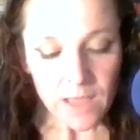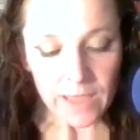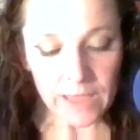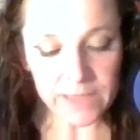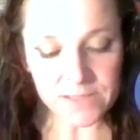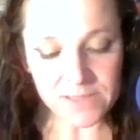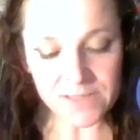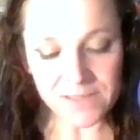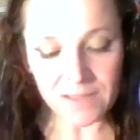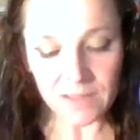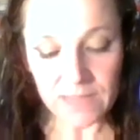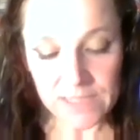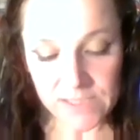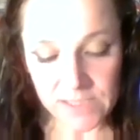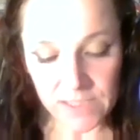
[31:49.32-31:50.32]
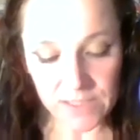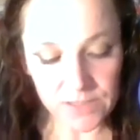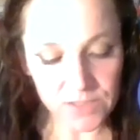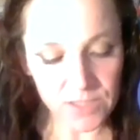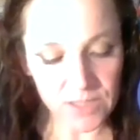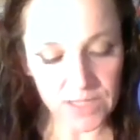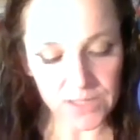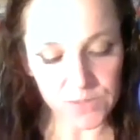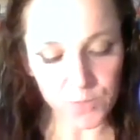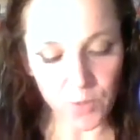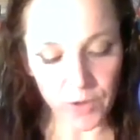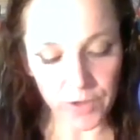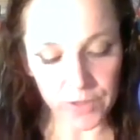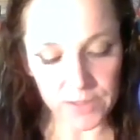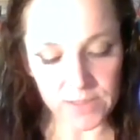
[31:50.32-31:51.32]
It's listen to these
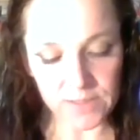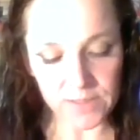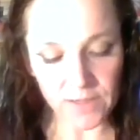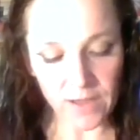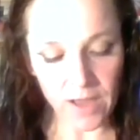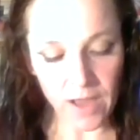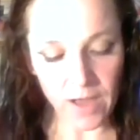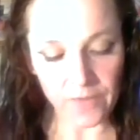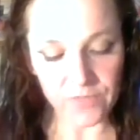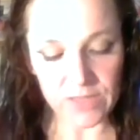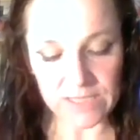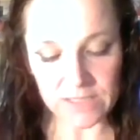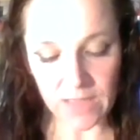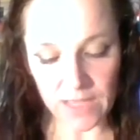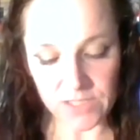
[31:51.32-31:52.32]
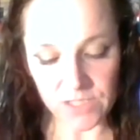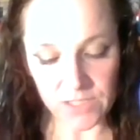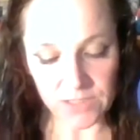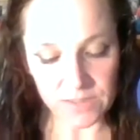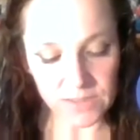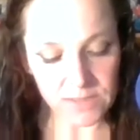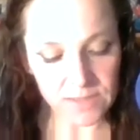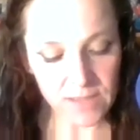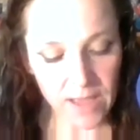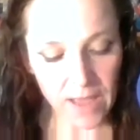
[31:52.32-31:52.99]
words of these legends.